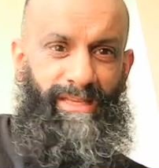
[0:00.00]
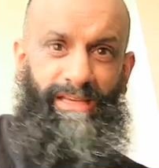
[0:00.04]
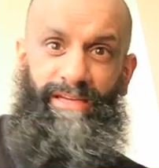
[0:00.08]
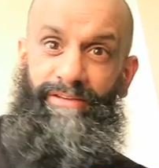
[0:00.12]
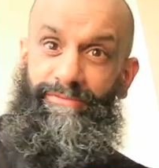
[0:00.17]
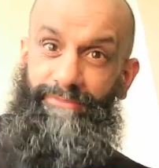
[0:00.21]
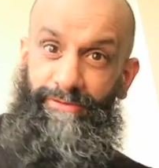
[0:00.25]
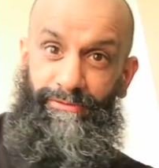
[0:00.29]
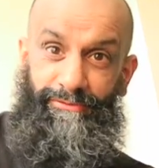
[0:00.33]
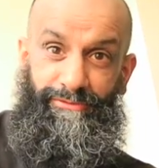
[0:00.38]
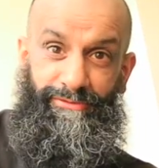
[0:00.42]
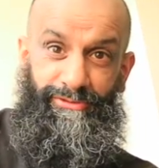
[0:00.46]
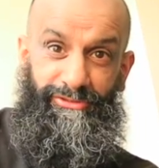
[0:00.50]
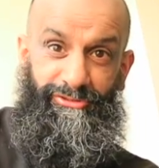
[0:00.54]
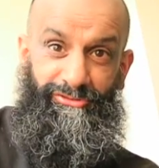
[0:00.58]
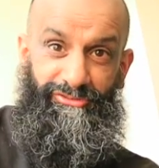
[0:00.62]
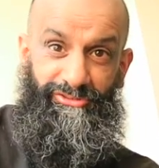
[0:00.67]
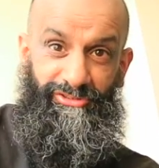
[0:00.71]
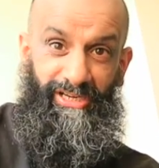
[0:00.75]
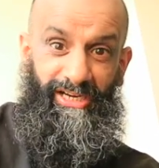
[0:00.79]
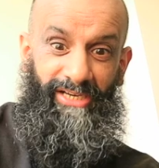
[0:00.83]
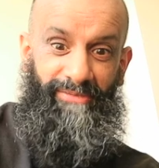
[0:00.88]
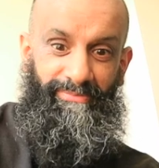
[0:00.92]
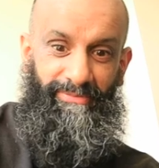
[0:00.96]
If you've
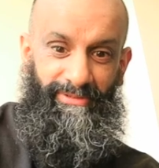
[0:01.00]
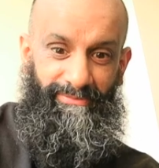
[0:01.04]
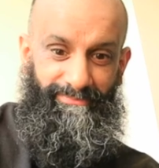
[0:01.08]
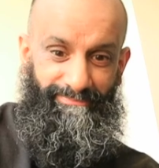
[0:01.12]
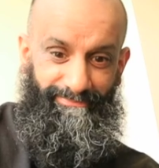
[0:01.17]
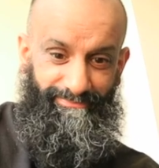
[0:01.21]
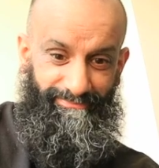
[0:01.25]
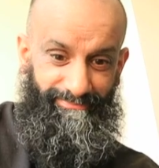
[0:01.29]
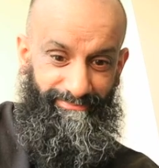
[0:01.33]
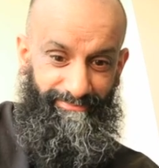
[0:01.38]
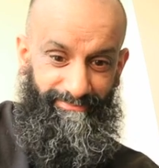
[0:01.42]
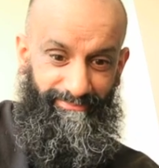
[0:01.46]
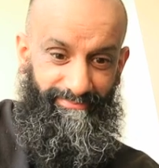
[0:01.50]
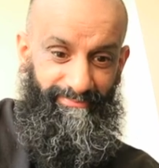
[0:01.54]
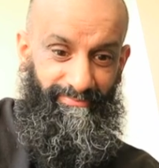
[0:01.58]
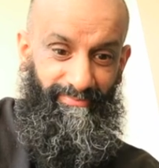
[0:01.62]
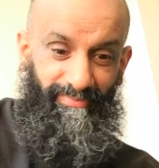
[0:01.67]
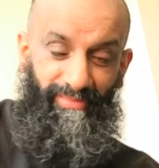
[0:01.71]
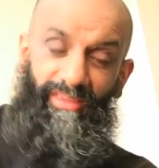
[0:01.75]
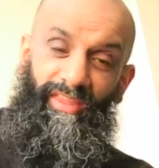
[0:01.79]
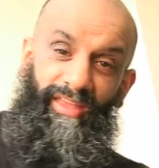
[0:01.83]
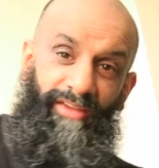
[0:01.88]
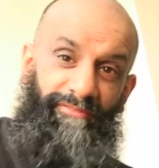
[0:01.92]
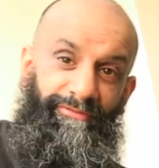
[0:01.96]
subscribed.
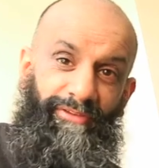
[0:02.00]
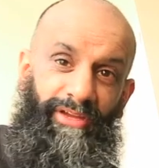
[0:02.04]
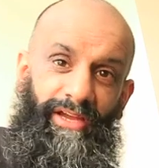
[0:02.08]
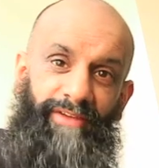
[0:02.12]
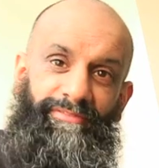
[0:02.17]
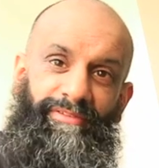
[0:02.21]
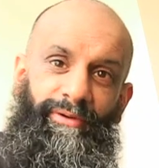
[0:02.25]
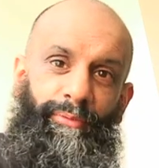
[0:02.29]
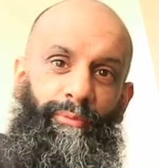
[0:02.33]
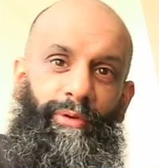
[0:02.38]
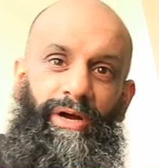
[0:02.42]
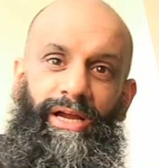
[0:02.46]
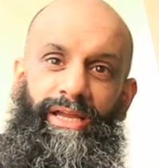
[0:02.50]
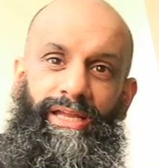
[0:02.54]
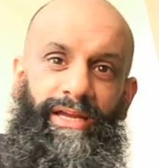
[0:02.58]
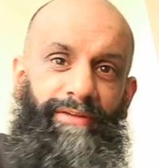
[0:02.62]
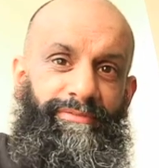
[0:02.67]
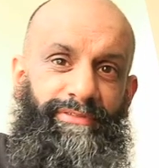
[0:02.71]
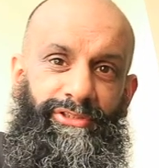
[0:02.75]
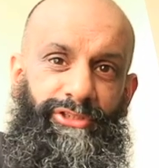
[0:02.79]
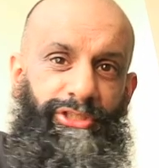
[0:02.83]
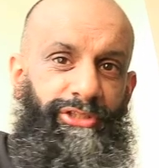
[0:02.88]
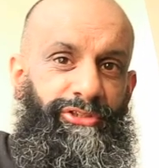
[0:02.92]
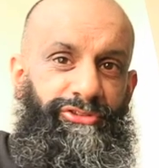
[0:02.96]
If you haven't, why
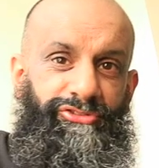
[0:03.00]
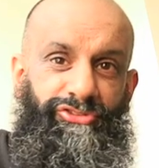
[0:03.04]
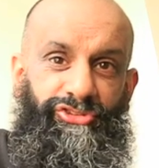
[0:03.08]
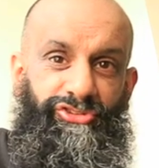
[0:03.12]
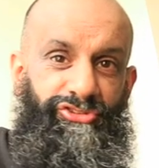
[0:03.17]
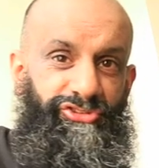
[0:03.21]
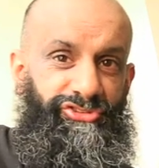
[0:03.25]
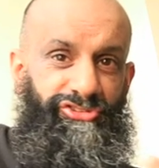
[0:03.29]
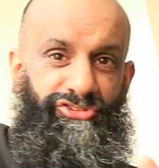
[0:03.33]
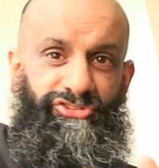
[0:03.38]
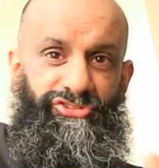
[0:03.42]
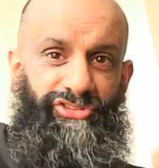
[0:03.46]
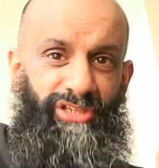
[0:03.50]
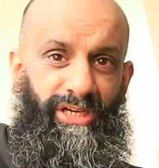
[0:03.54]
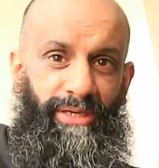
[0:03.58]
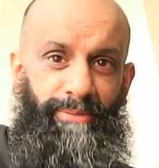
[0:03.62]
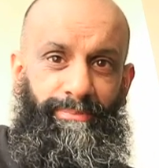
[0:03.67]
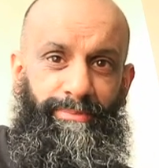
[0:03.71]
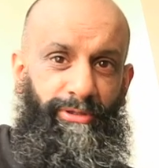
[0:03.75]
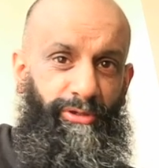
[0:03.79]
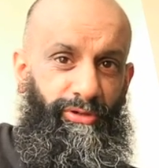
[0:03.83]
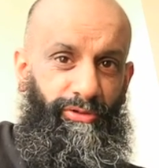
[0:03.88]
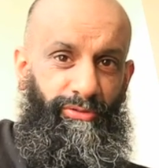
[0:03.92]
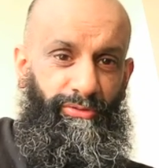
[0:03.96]
haven't you? Just
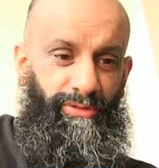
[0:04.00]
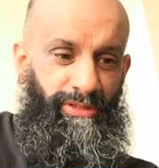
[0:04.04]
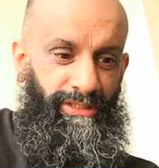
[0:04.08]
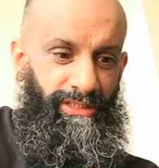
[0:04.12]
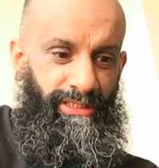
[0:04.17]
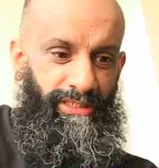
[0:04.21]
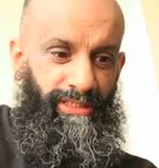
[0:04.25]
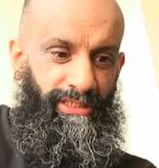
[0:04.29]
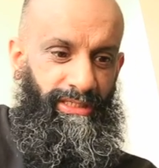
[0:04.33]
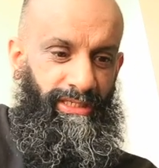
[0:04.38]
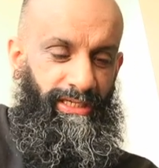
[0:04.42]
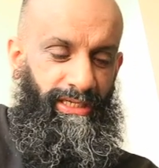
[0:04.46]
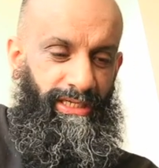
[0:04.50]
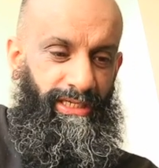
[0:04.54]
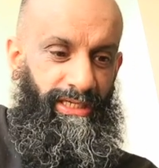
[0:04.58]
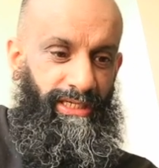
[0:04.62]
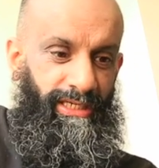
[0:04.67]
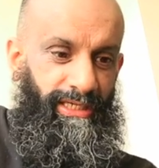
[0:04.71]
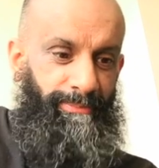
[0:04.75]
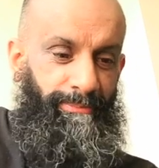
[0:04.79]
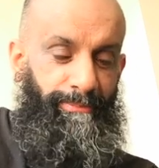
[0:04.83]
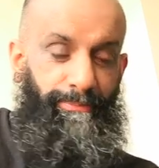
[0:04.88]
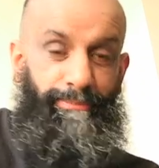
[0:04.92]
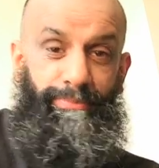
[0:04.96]
subscribe below.
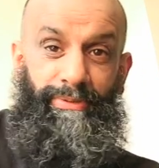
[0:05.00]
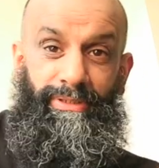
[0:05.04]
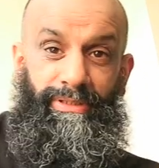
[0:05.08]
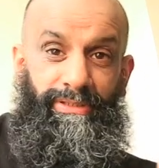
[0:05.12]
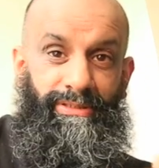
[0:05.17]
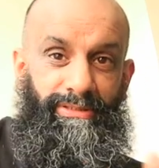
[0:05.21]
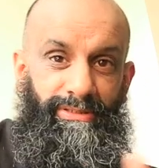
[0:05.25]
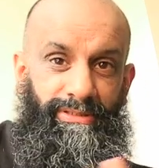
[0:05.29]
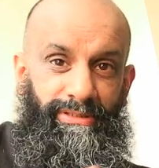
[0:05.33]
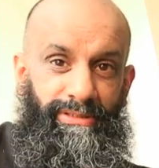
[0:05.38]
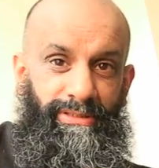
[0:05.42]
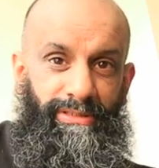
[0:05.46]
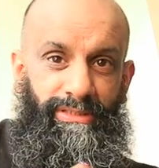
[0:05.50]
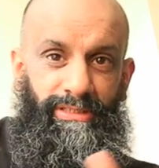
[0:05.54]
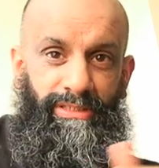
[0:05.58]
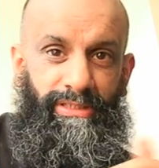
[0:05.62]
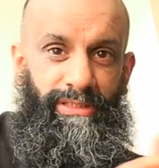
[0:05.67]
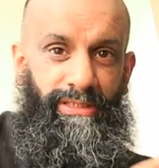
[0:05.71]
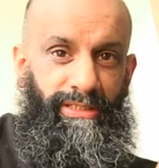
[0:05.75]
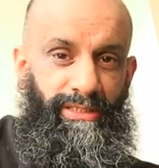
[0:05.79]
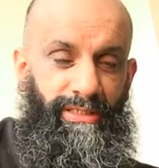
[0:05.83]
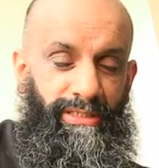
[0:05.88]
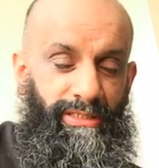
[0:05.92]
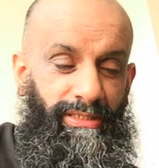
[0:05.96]
Ring
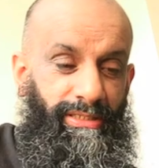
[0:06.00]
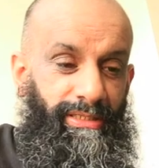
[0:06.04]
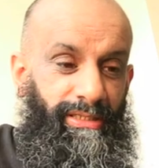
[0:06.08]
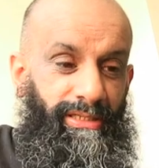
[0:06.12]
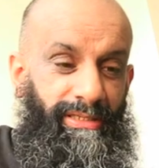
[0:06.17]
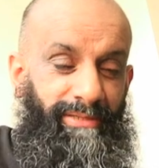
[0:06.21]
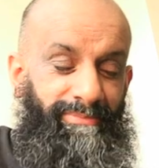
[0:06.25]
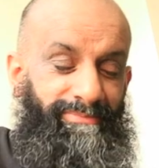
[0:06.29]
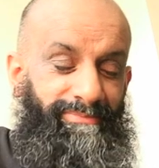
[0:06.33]
the